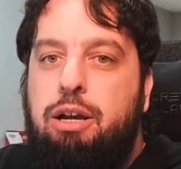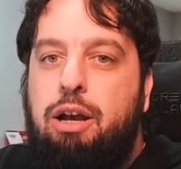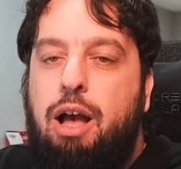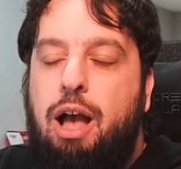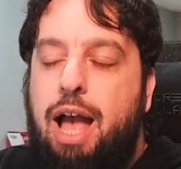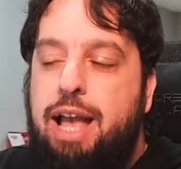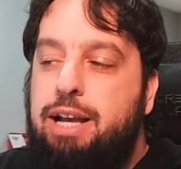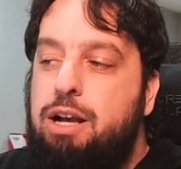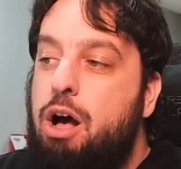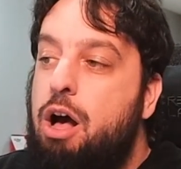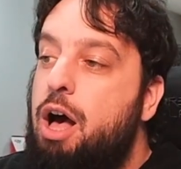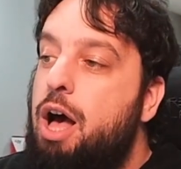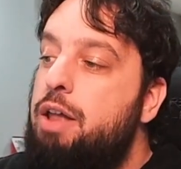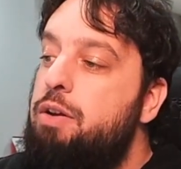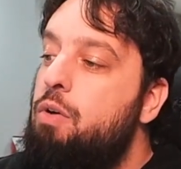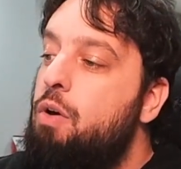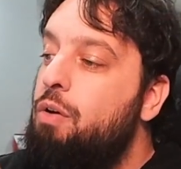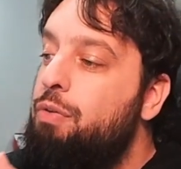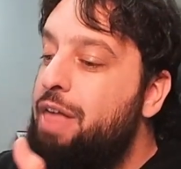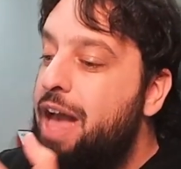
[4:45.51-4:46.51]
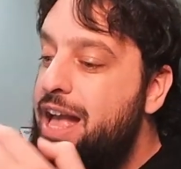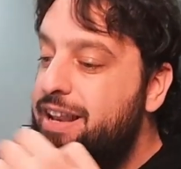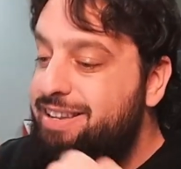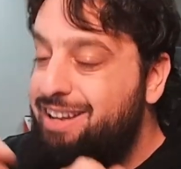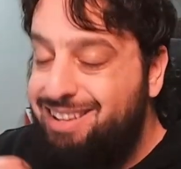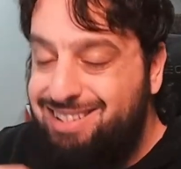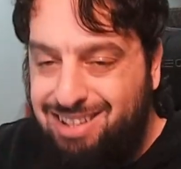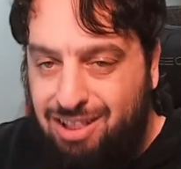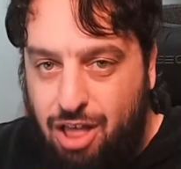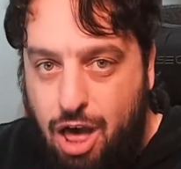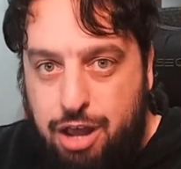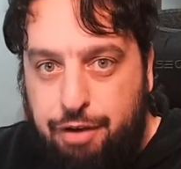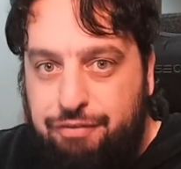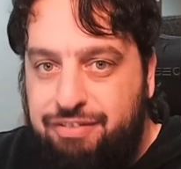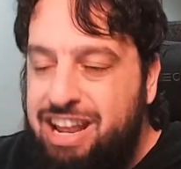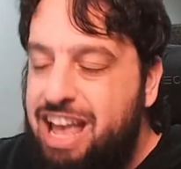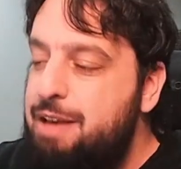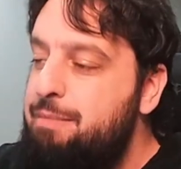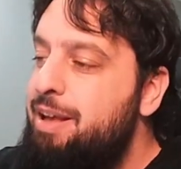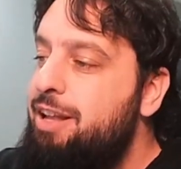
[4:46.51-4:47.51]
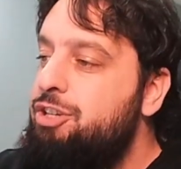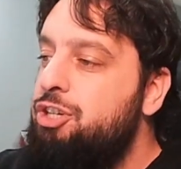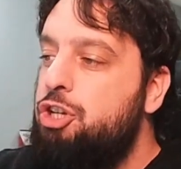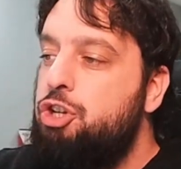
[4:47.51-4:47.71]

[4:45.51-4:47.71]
icon that does a lot of damage,